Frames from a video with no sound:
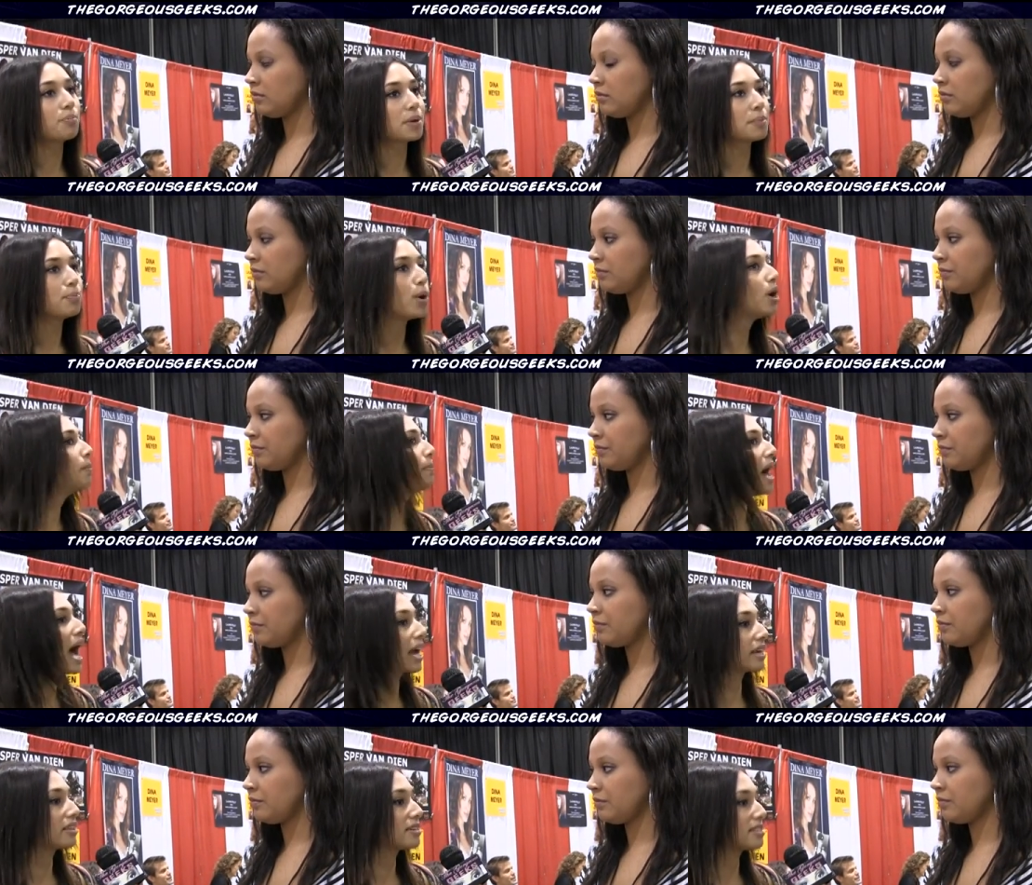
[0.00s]
Speaker 1: to be put
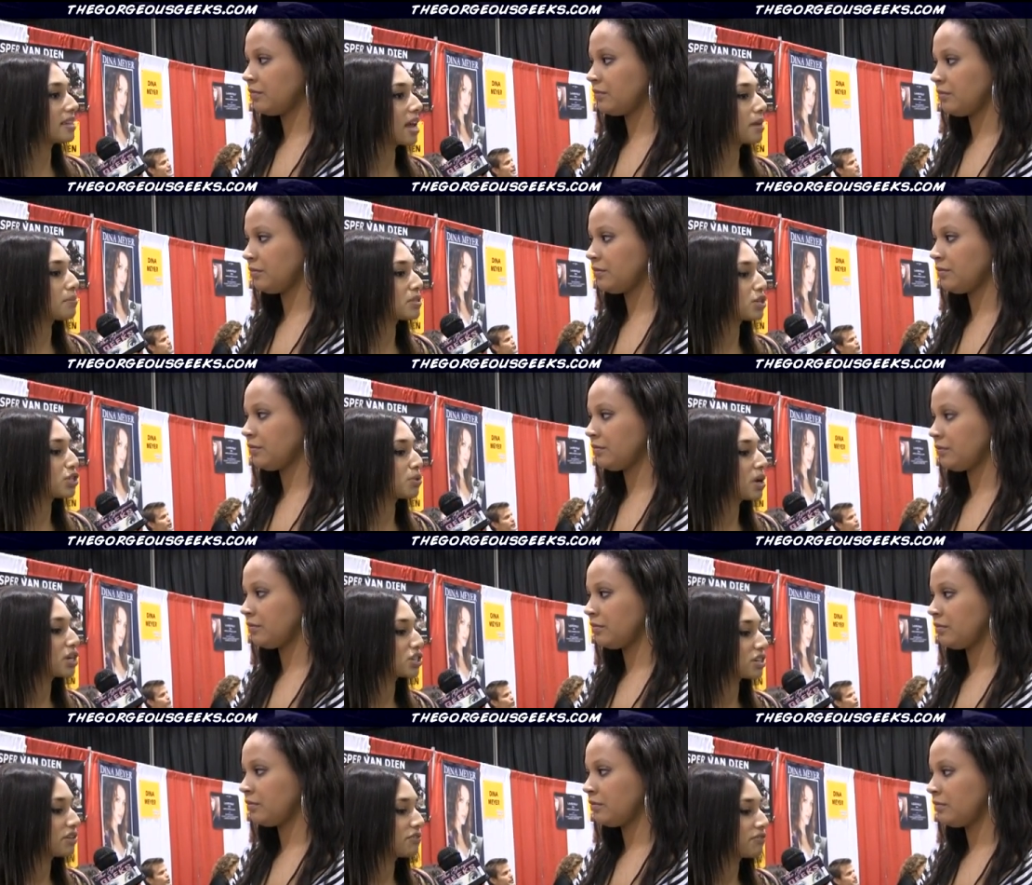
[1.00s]
back in the same
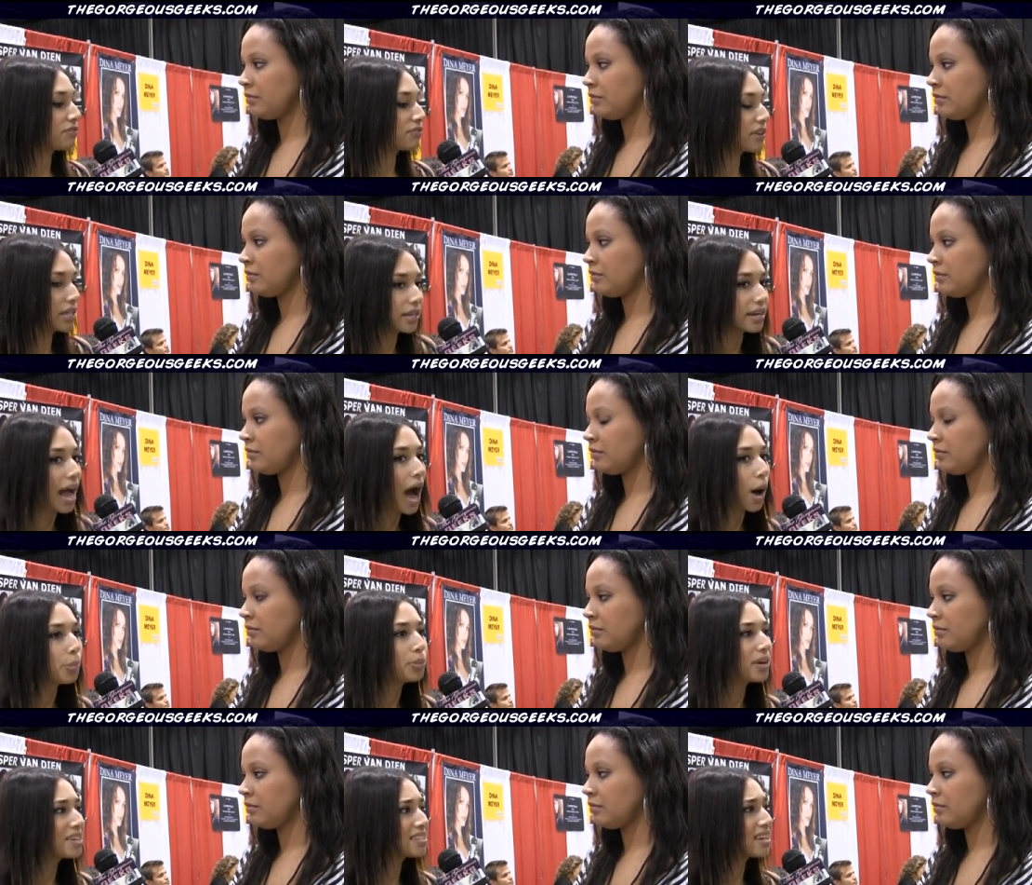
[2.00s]
situation of feeling
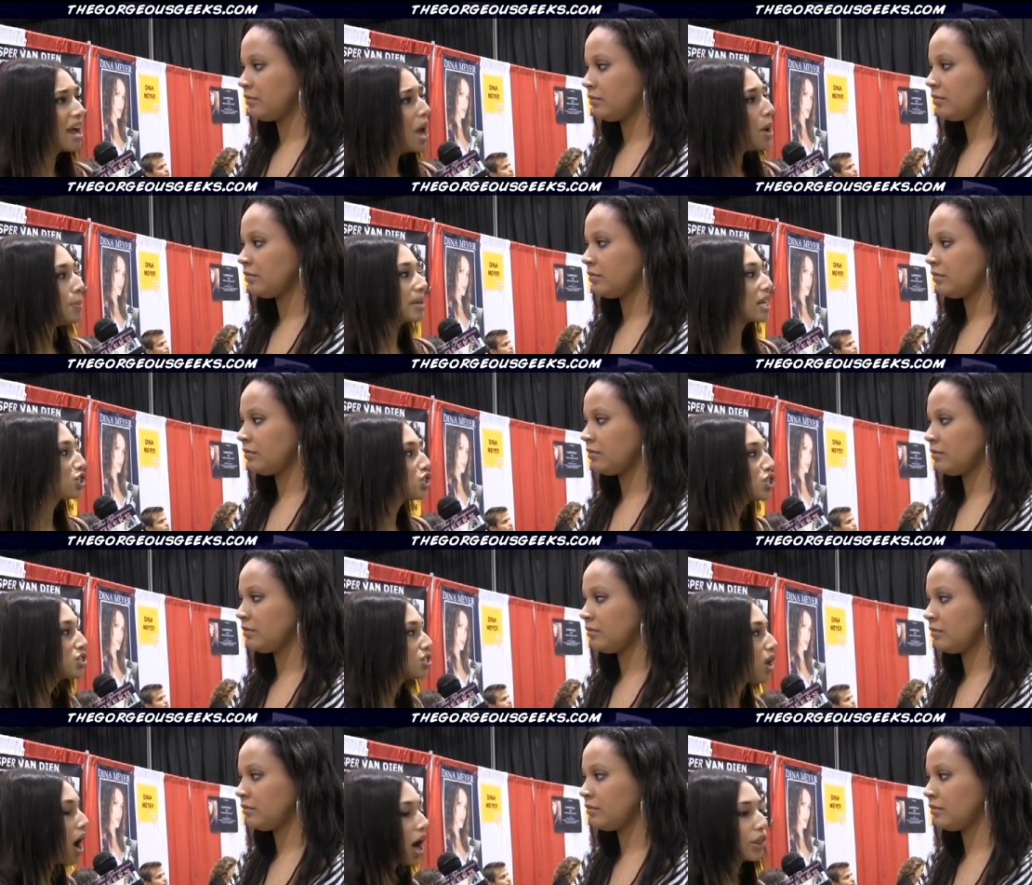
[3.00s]
helpless because she's
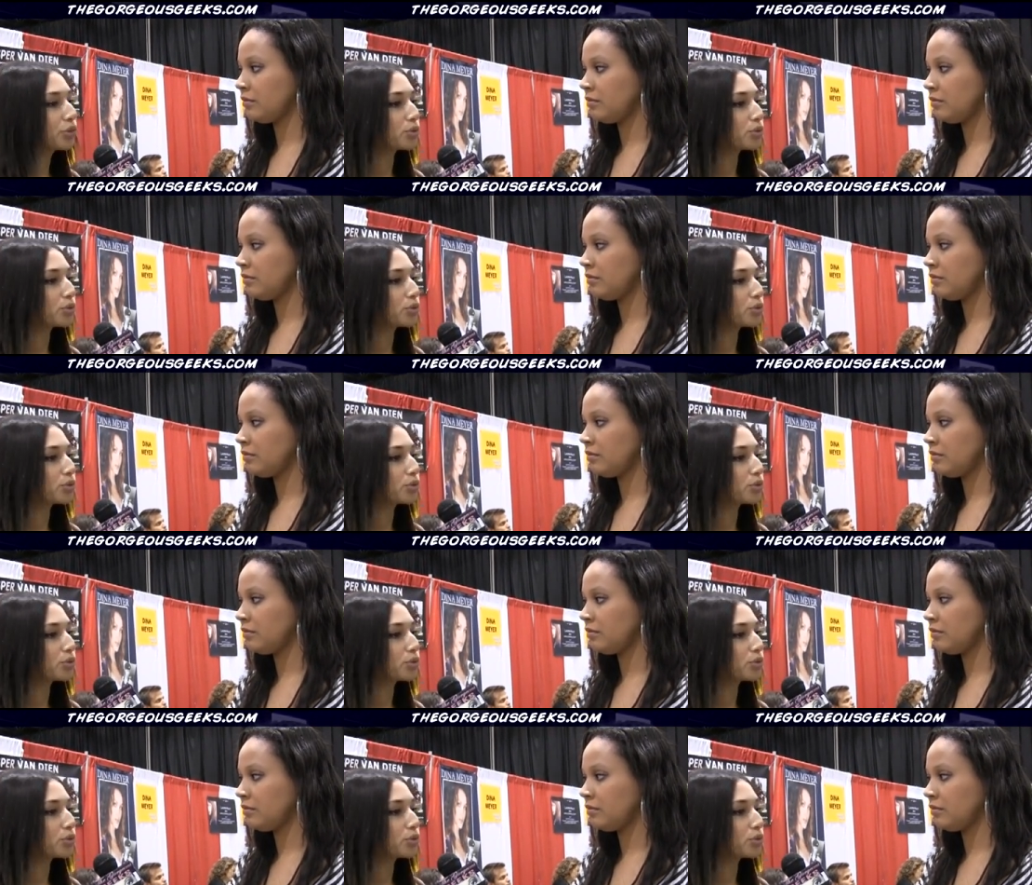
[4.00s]
gone